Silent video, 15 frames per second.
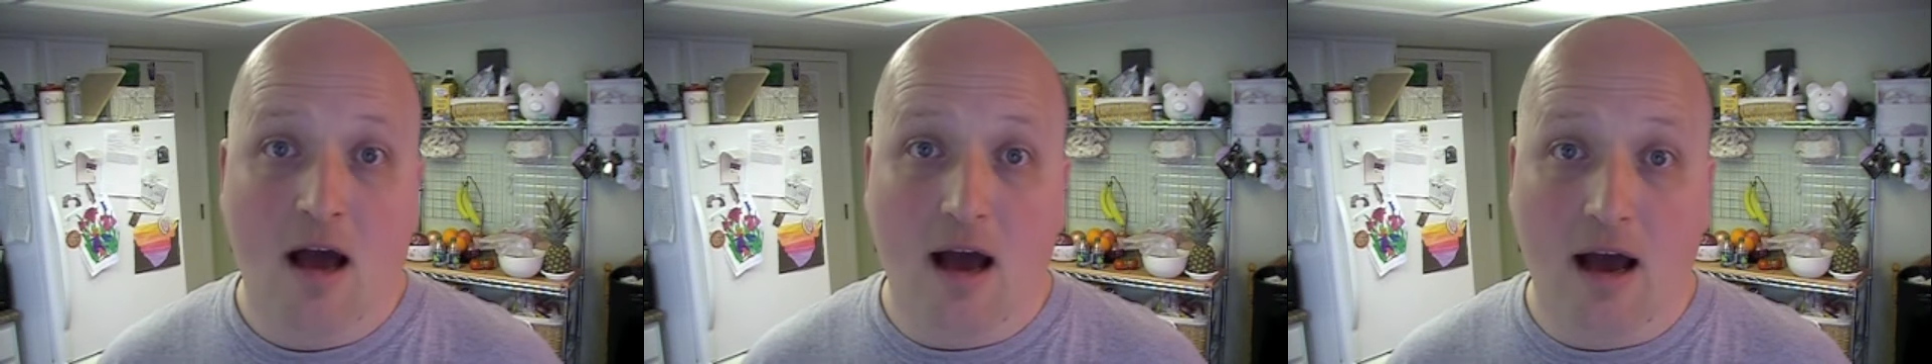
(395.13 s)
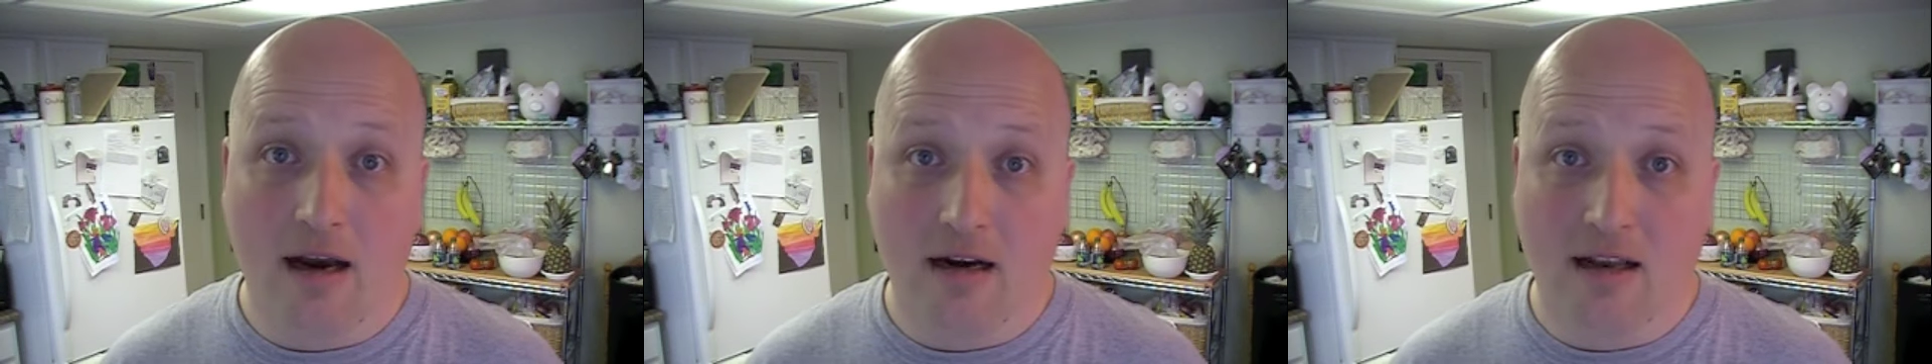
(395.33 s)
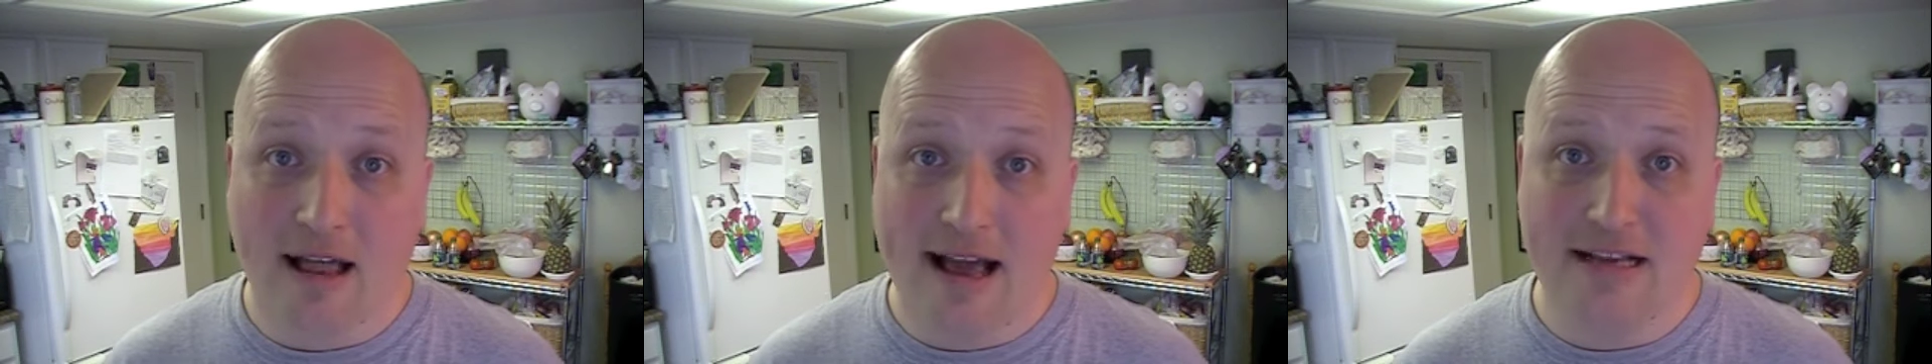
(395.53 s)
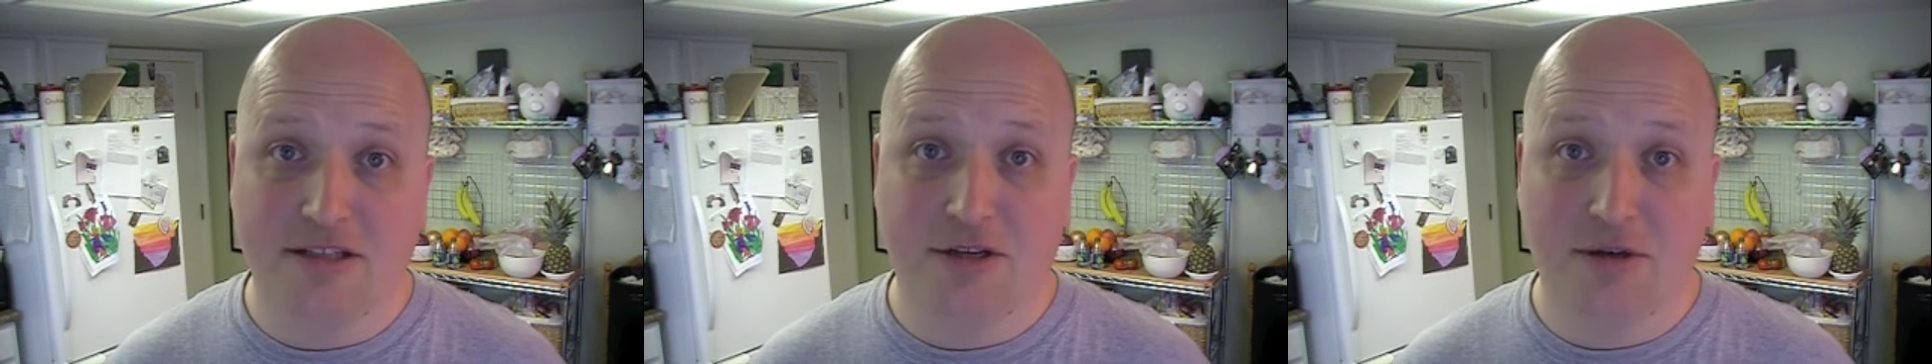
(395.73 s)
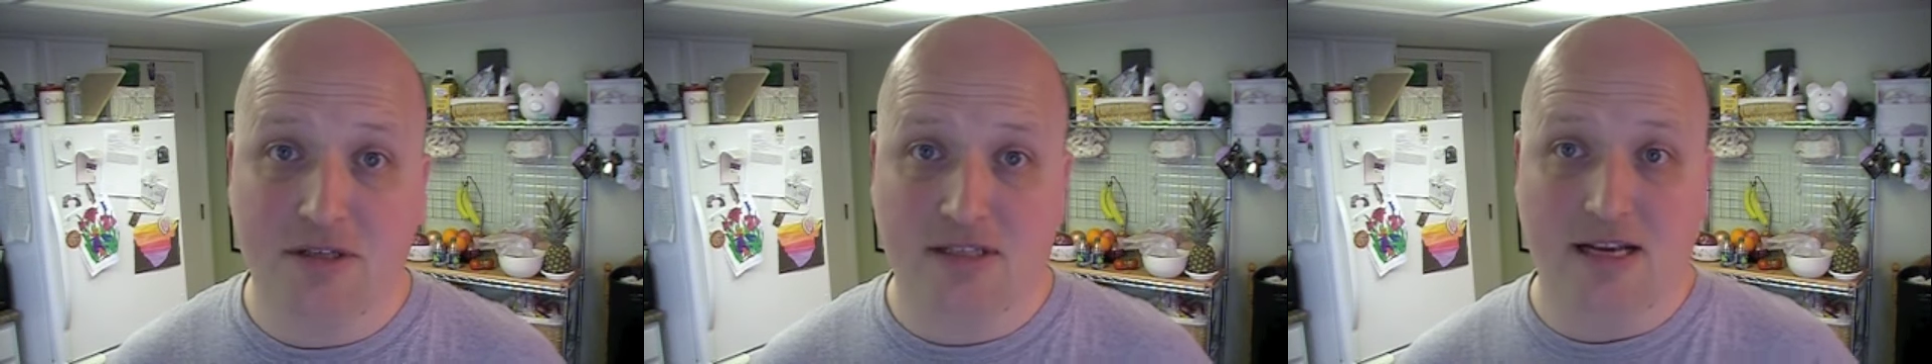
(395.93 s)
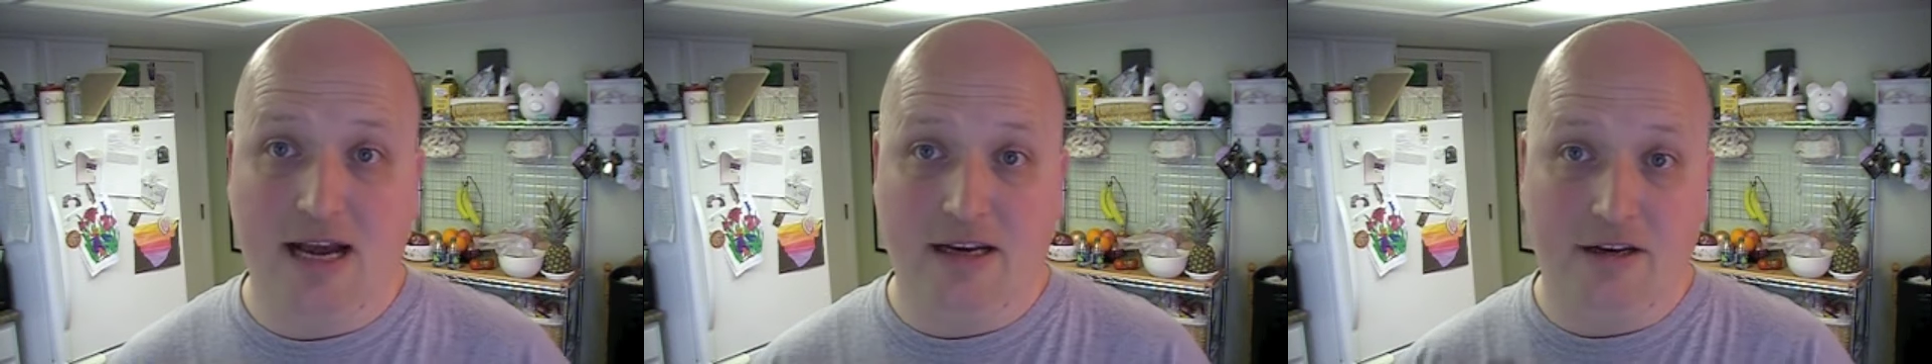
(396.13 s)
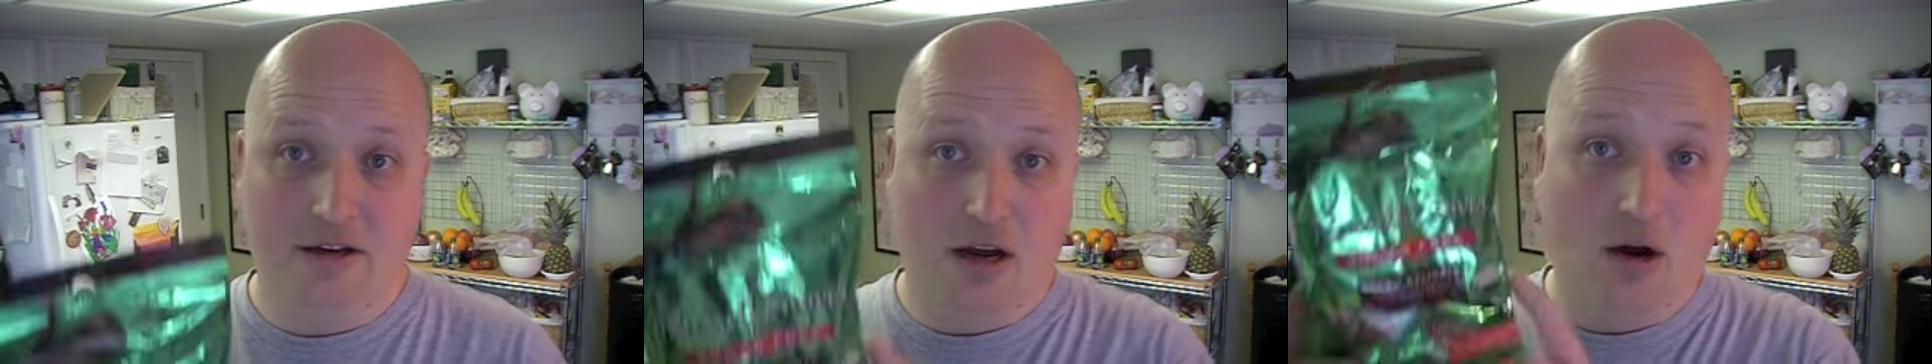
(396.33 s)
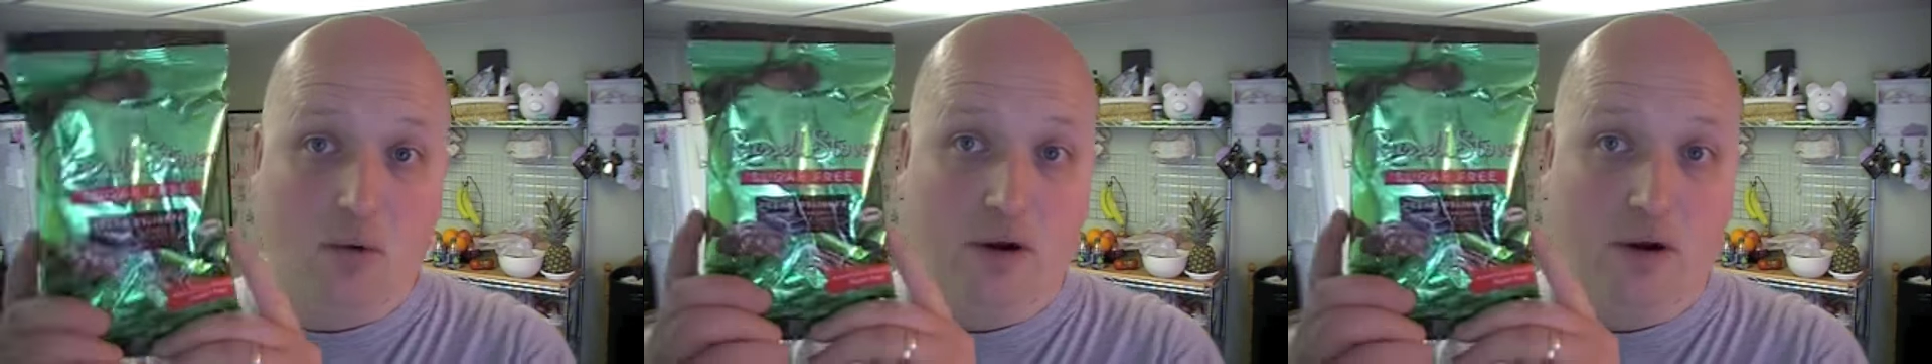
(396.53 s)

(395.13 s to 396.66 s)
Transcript: Unless you decide to go